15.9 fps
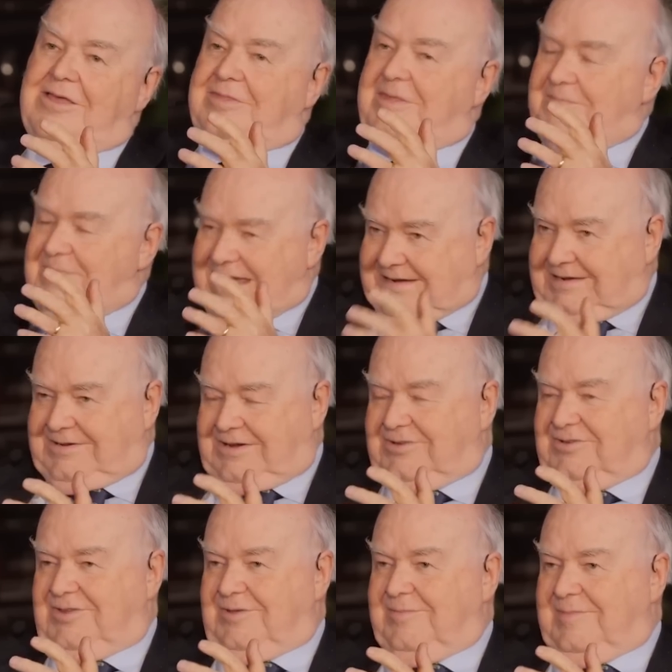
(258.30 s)
the
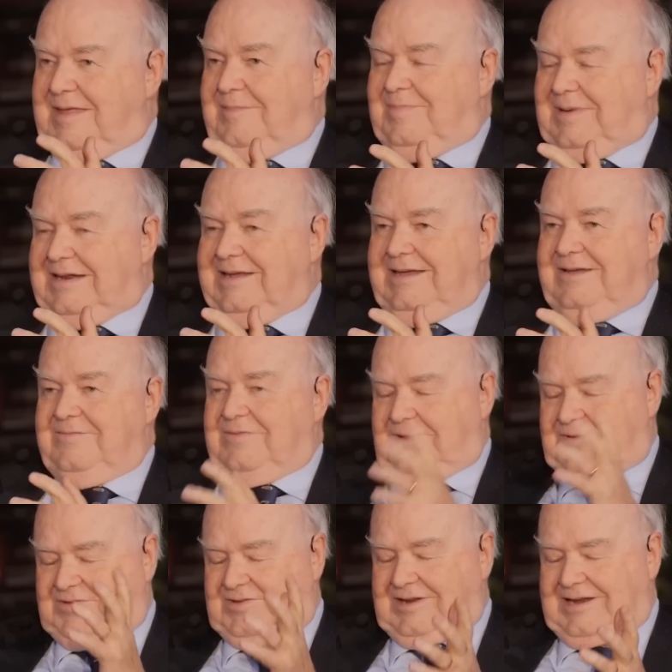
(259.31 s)
mechanism they believe,
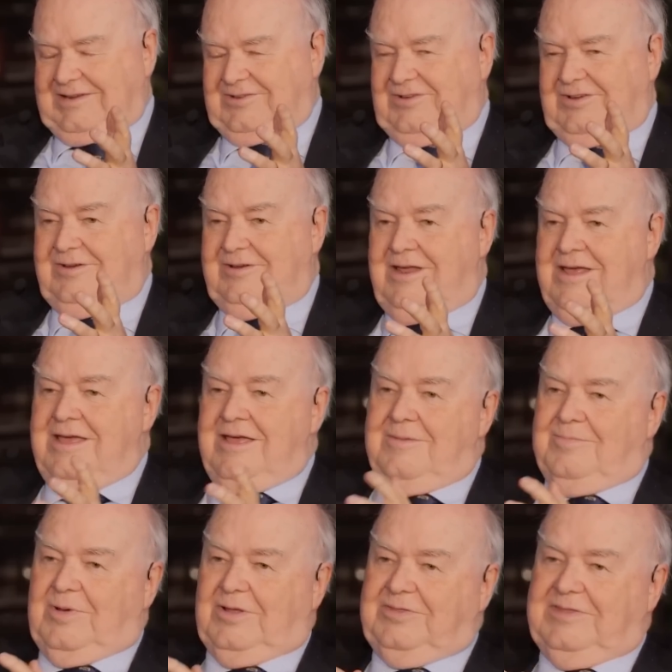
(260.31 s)
selection,
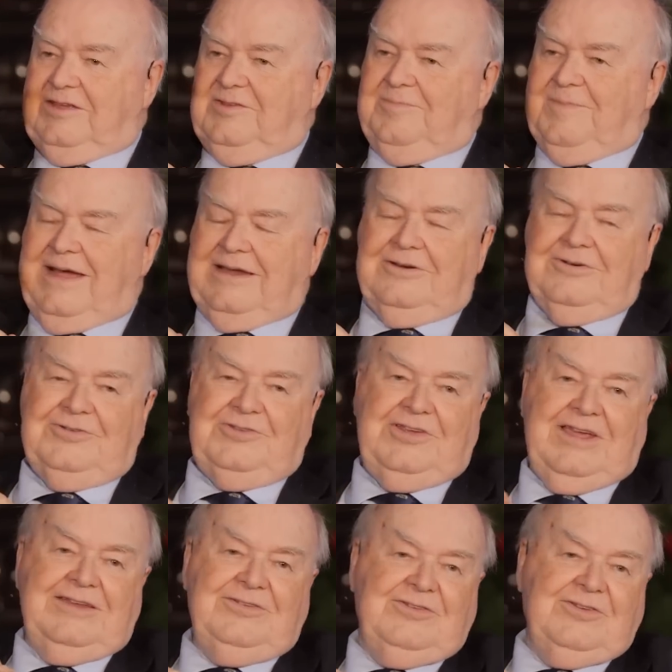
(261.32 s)
but these minor
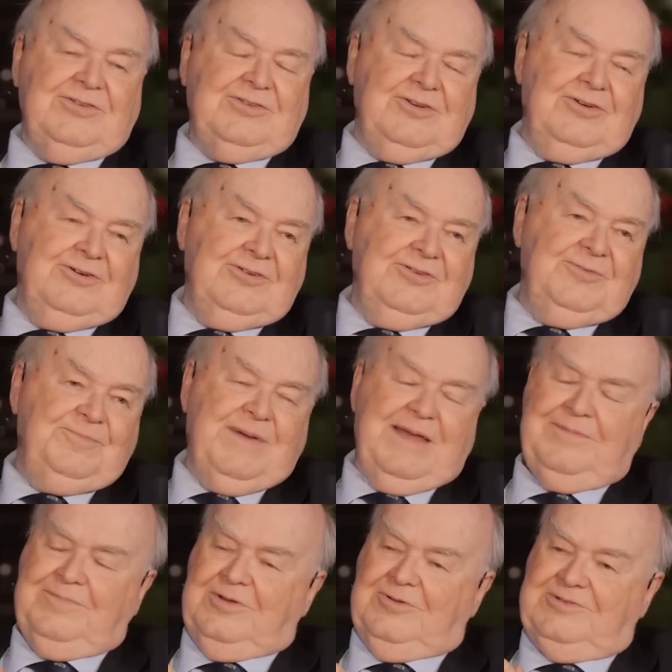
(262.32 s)
changes caused
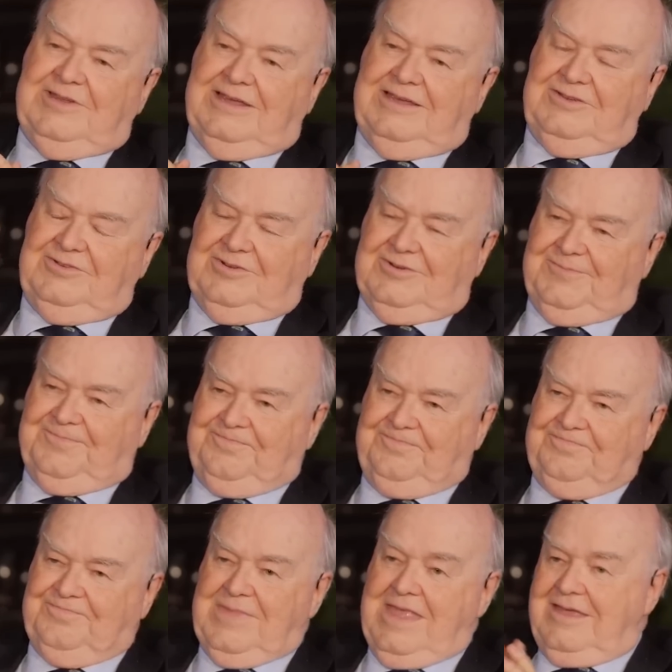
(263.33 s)
by mutation.
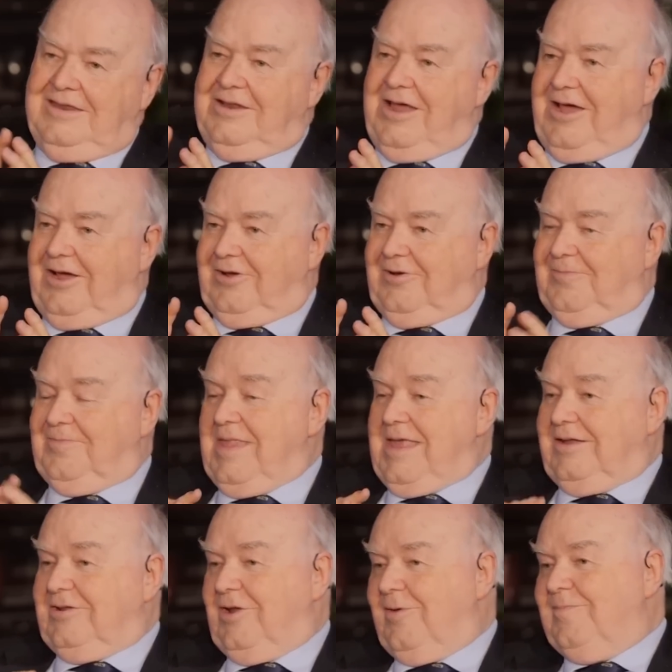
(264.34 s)
Now,
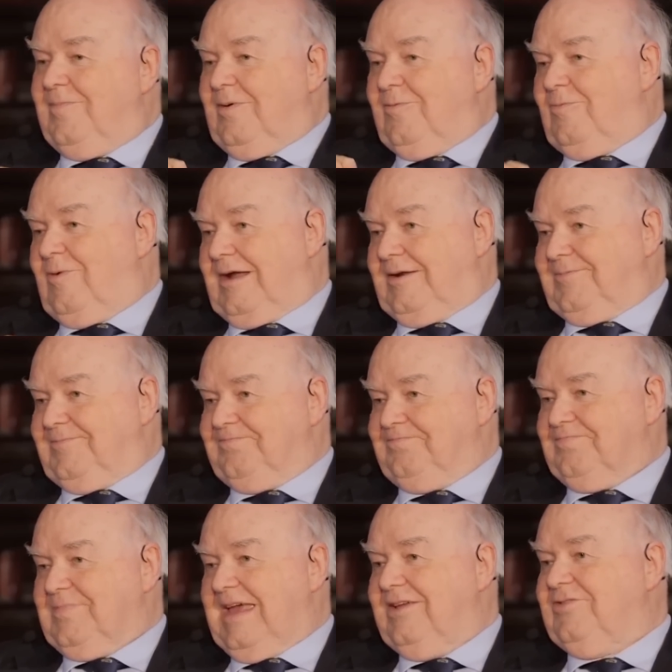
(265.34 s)
number one,
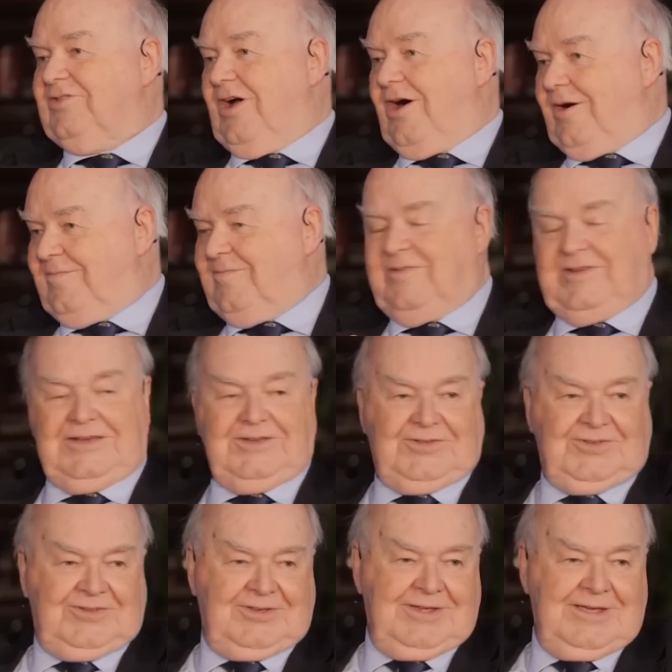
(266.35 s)
it's
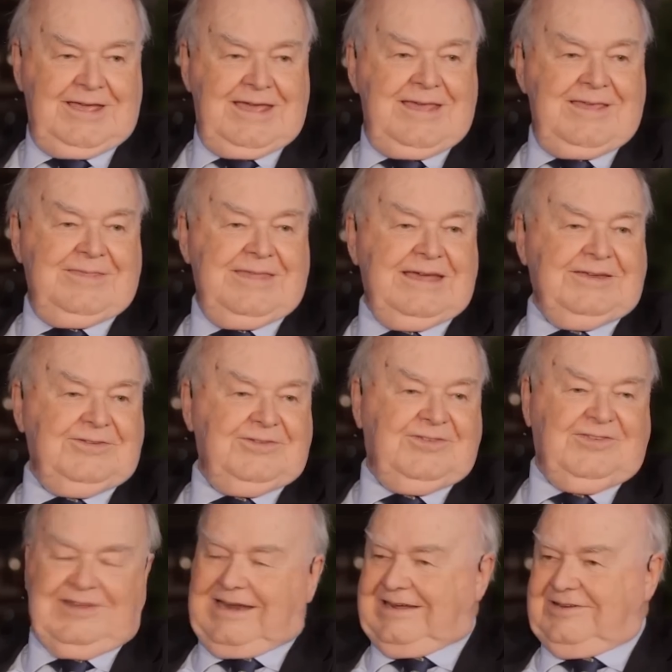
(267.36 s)
obvious that
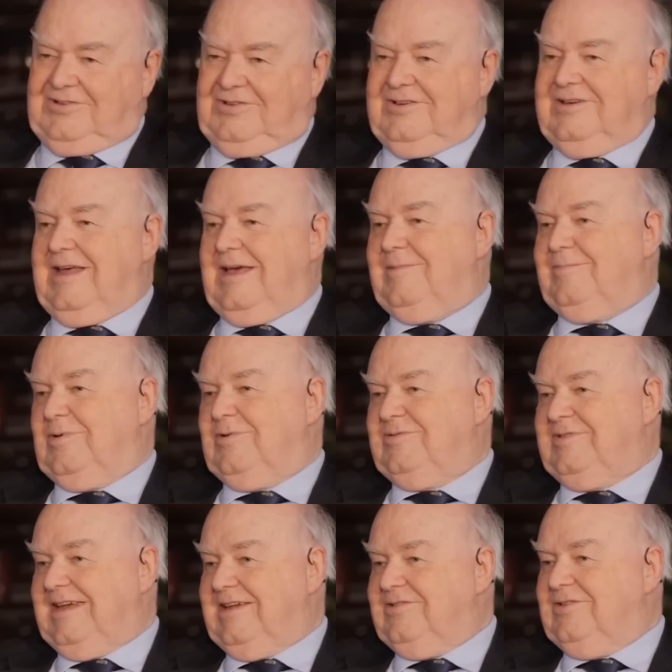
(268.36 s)
selection and
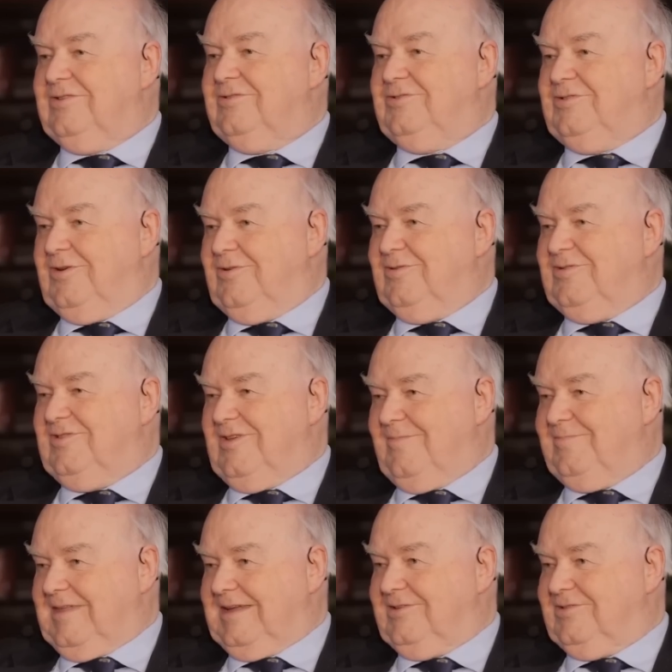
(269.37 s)
mutation do
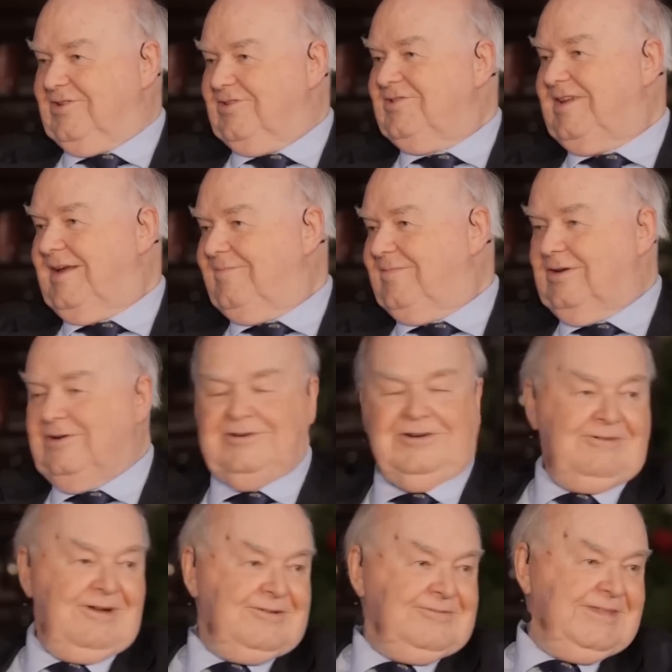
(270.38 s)
something. Just have a look
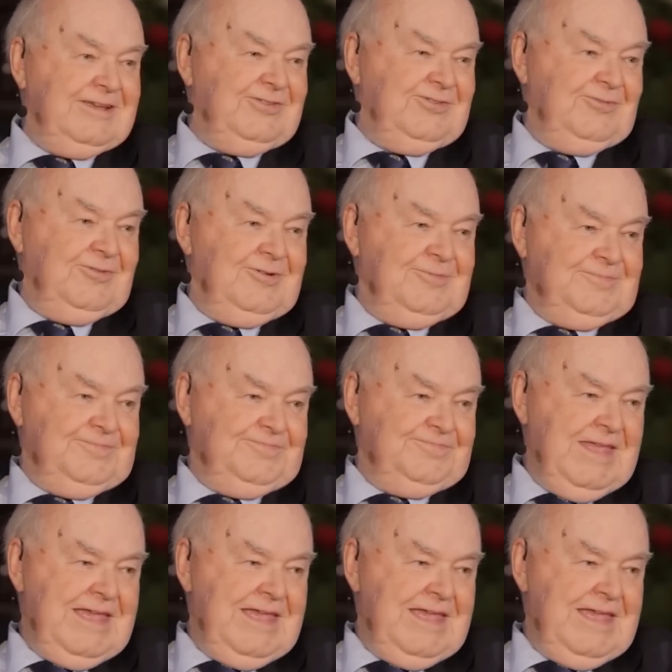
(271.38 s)
around this room.